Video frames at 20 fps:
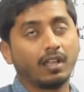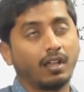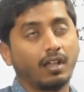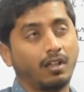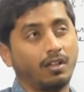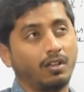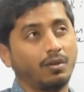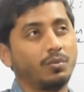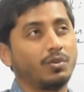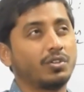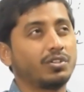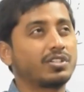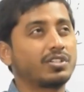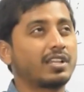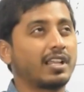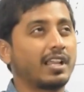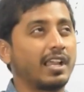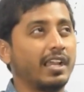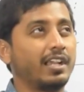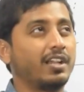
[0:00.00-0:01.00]

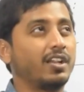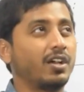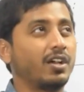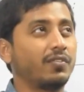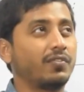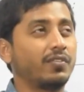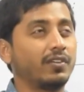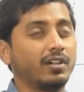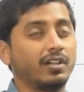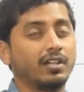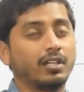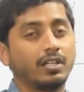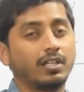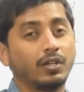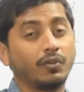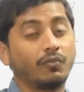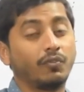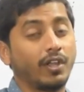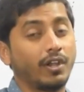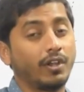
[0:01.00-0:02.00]
almost kind of
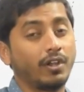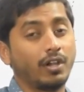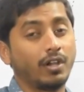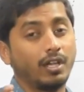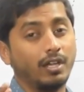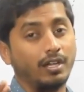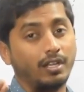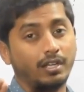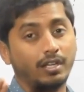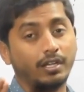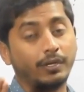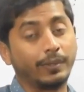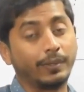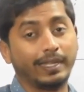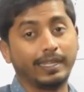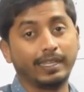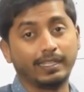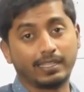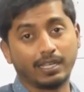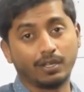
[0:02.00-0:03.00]
1 on
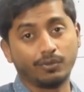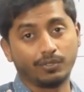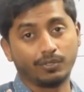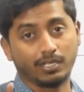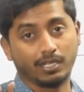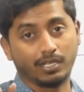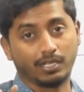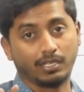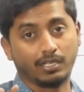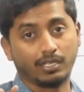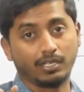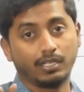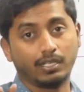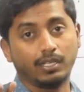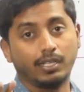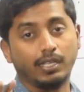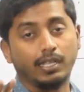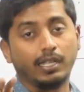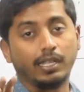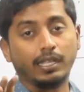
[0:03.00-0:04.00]
20,000
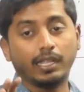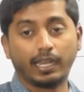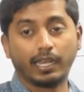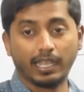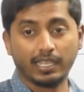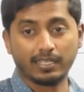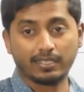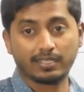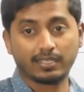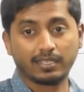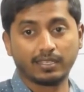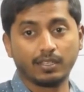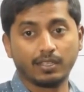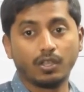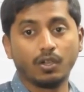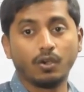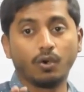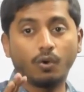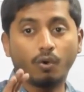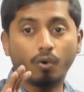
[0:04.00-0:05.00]
rays,
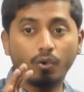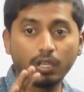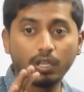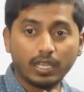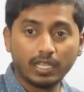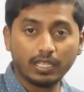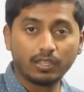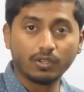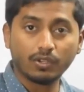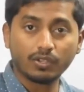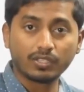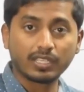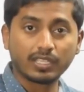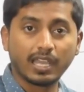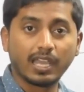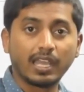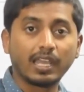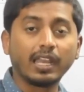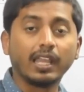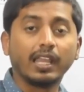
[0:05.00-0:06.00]
only those
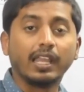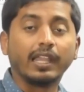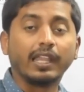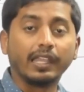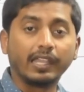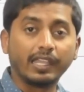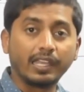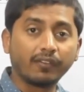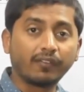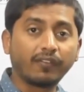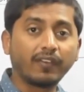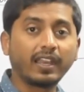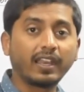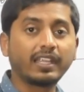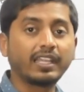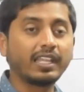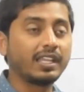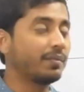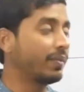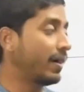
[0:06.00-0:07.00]
are
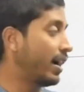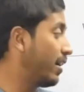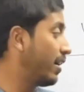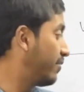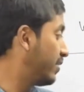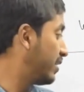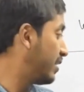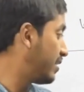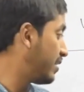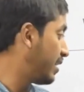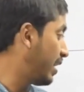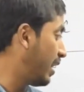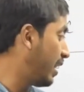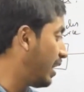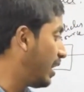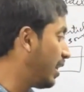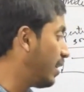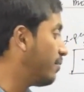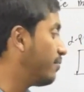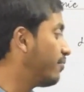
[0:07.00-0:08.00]
deflecting back with the
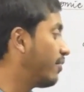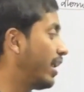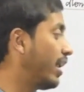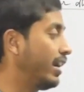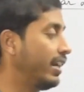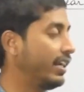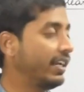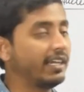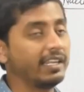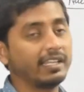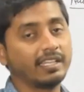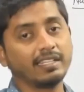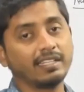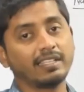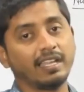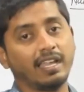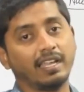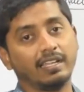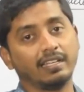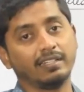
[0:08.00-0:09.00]
same 180
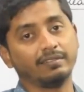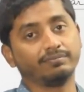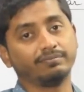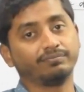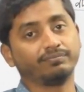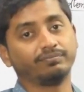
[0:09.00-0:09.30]
degrees angle,